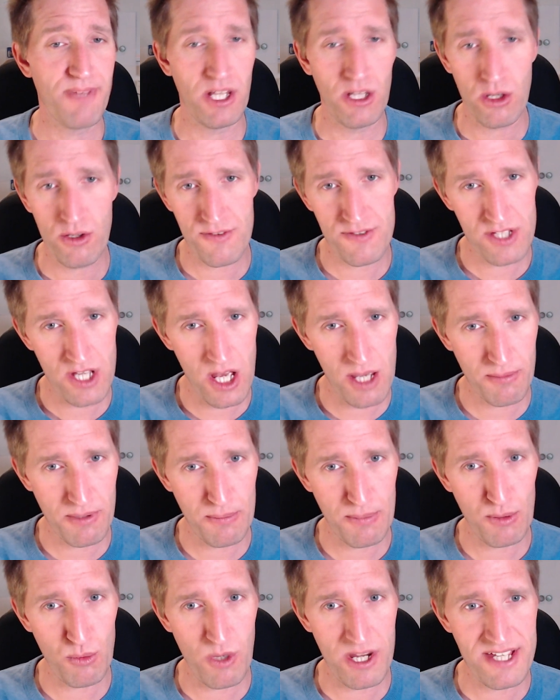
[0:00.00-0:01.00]
A lot of time could
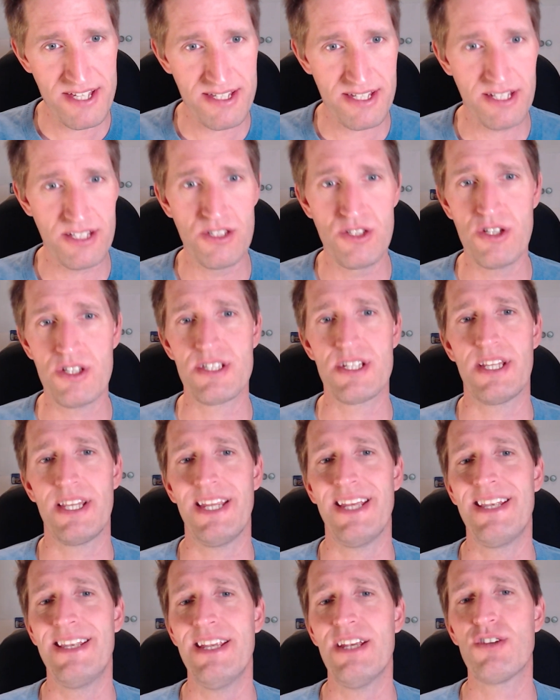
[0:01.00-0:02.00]
be wasted just at
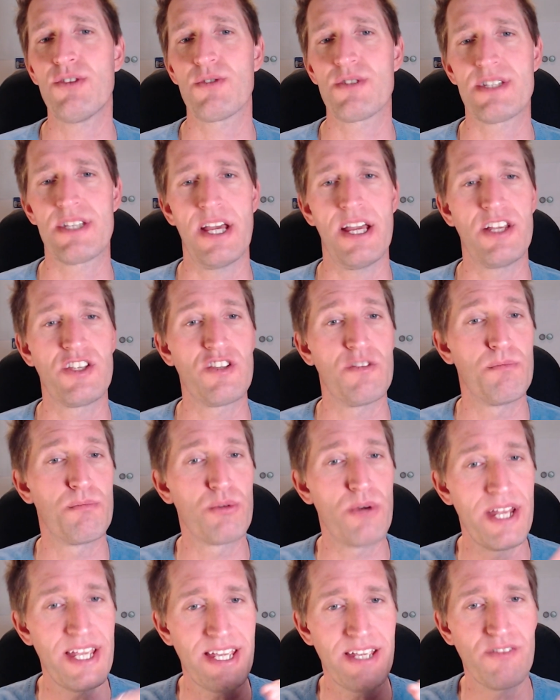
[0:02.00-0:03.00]
the initial stage of
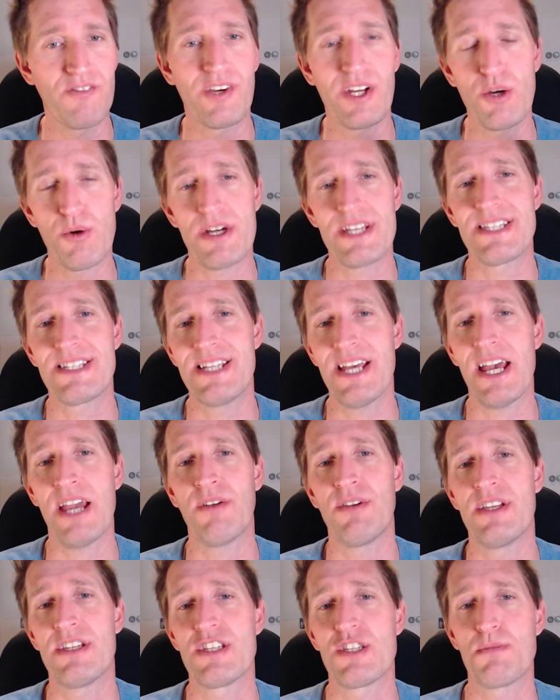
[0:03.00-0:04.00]
breaking requests
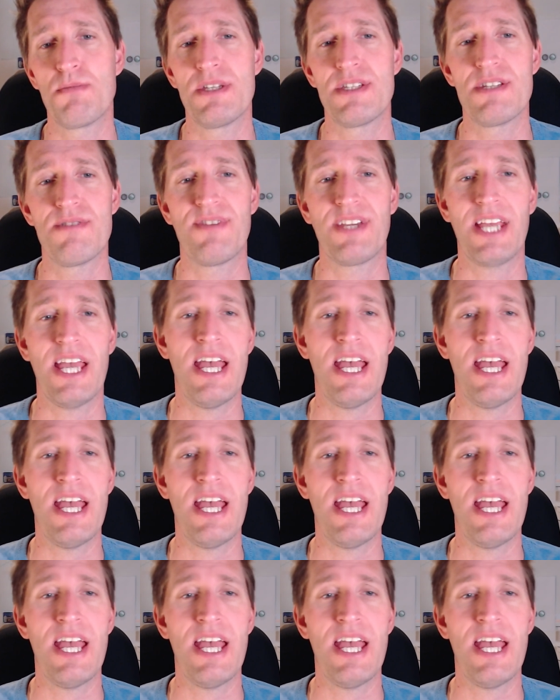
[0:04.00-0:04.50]
down into specific